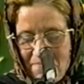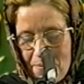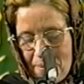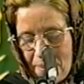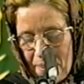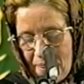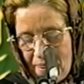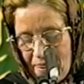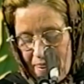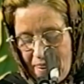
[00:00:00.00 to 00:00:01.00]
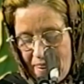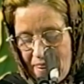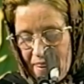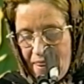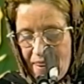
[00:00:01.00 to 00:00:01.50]

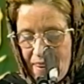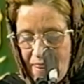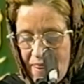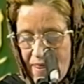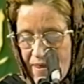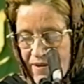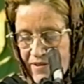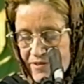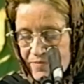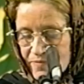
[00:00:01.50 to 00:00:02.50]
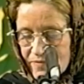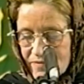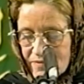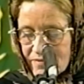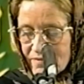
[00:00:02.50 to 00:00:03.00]

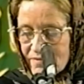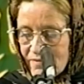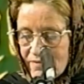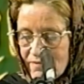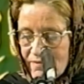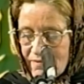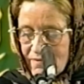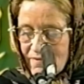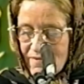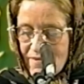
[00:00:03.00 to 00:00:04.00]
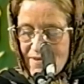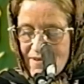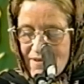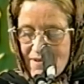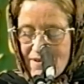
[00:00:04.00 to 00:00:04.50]

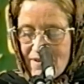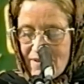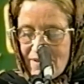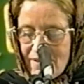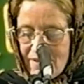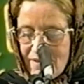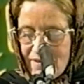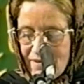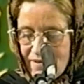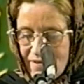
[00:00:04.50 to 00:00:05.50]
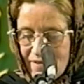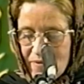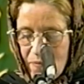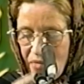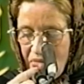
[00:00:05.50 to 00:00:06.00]
(silence)